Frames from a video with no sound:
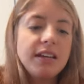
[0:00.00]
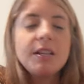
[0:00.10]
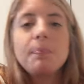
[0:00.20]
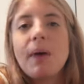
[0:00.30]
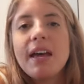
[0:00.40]
It
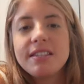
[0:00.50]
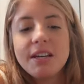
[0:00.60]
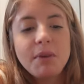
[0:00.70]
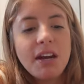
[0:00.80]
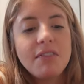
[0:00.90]
depends.
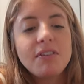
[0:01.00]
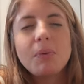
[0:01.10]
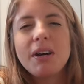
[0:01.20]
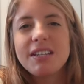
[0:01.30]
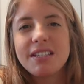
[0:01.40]
I mean,
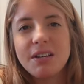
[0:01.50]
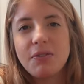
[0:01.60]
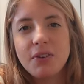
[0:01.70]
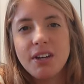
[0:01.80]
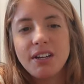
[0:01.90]
everyone is
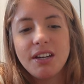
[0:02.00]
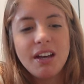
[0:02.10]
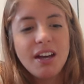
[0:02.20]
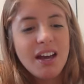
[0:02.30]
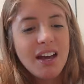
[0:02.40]
different.
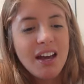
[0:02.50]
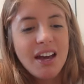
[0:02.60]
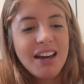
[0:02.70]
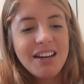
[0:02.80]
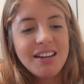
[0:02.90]

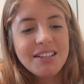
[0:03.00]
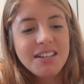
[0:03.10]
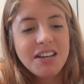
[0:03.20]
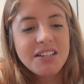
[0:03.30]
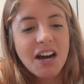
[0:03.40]

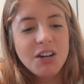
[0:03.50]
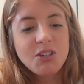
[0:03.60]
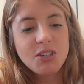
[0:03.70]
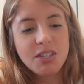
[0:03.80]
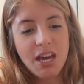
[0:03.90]
It's hard
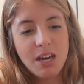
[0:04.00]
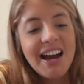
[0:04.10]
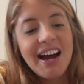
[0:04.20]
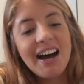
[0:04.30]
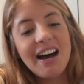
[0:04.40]
to say.
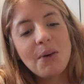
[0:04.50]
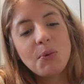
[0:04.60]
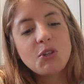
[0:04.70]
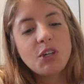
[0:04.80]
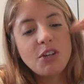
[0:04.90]

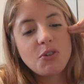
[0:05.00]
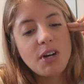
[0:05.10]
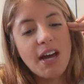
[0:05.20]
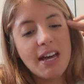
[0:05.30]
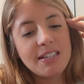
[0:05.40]
Which
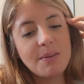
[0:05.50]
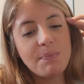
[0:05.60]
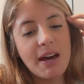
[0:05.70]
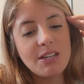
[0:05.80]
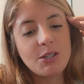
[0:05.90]
country has the
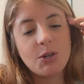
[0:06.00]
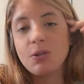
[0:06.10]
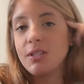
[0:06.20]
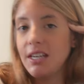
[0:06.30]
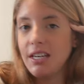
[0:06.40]
best
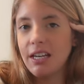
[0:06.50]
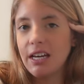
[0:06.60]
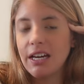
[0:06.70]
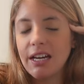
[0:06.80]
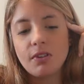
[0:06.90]

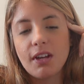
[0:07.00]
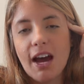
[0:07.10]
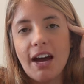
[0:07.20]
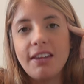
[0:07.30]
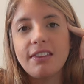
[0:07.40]
cuisine?
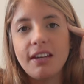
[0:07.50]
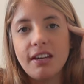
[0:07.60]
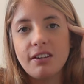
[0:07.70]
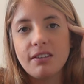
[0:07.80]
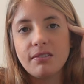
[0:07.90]
I
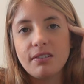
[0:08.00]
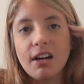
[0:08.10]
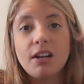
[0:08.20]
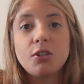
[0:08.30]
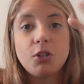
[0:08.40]
think
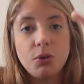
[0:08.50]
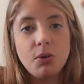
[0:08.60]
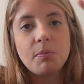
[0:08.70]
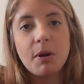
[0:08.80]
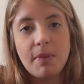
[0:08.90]
there are two
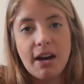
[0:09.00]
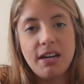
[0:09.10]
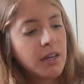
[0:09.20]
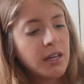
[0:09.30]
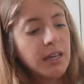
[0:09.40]
in my
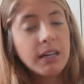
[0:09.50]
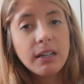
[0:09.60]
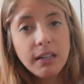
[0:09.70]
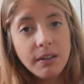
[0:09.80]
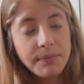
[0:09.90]
mind.
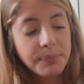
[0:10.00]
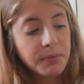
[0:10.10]
Italy.